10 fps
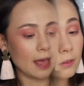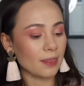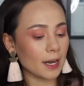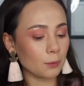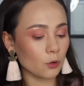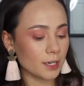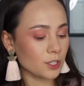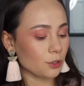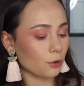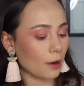And then I'm going
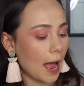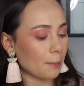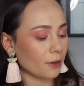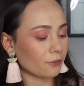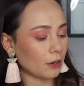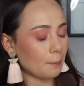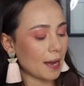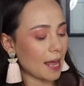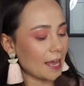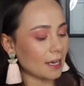to grab from
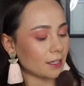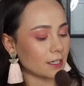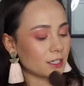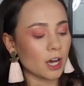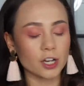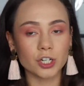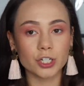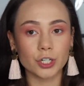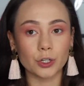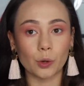my Natasha
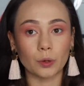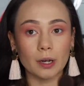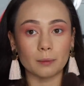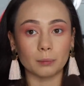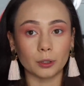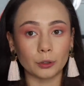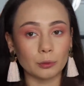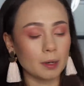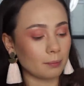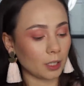Denona
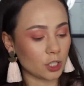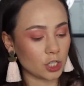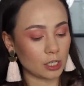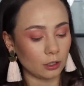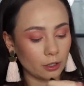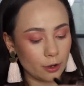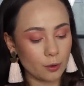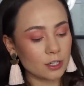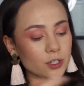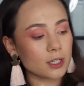Bloom Blush and Glow.
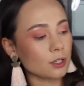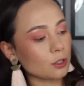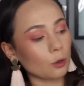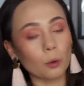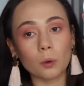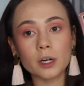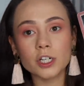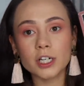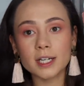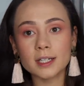There's this
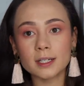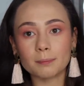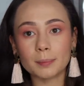gorgeous